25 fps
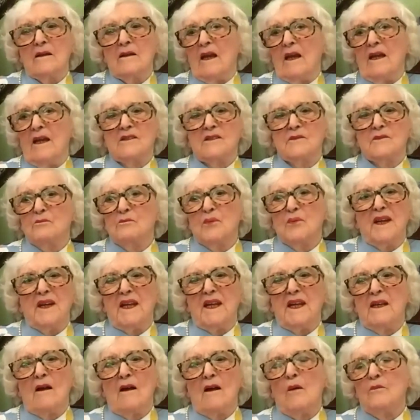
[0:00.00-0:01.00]
is
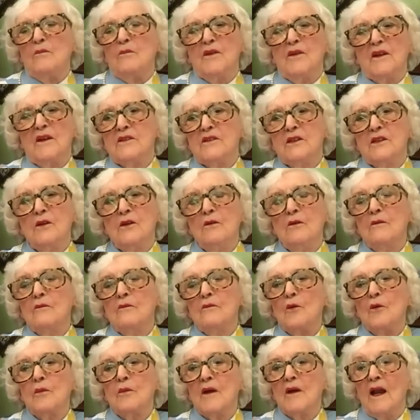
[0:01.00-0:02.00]
pretty obvious
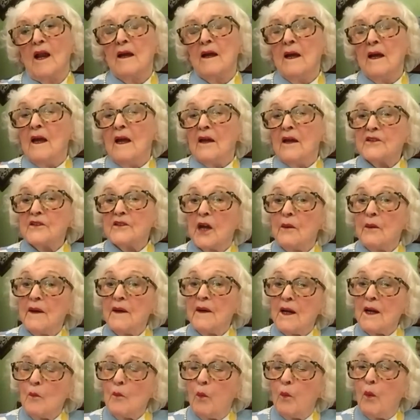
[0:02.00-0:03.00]
uniform colour. So
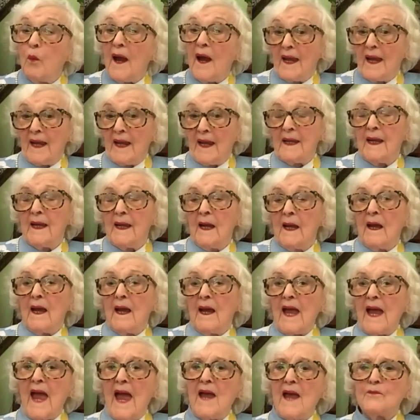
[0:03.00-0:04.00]
in a way,
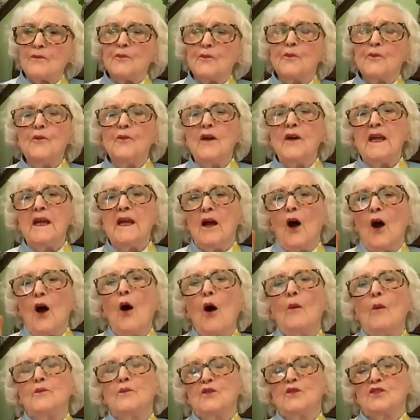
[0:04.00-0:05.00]
every
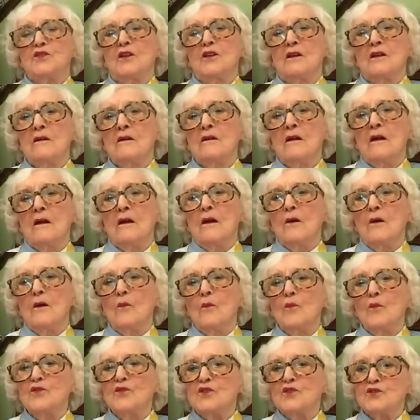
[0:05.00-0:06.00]
option
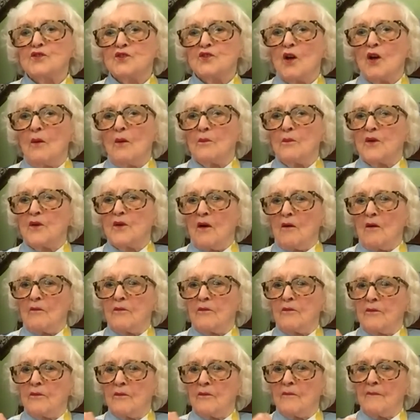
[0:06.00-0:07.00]
was chopped
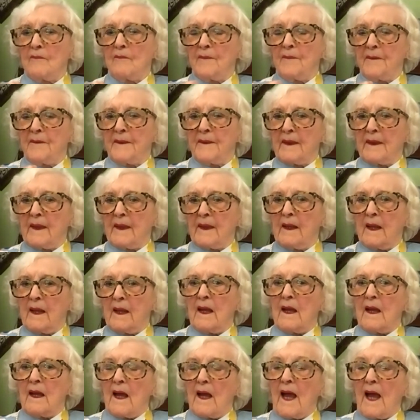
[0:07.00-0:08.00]
off.
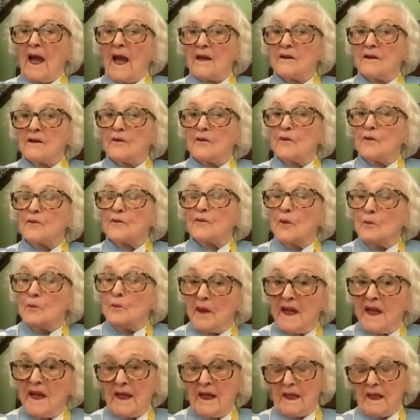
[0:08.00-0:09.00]
And for
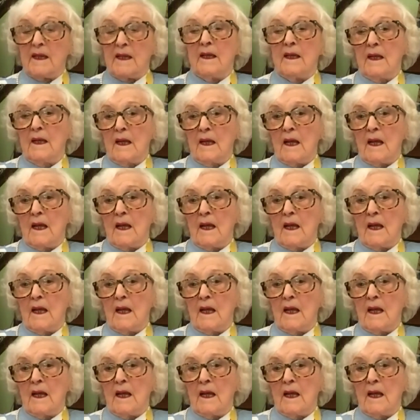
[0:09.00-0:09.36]
me,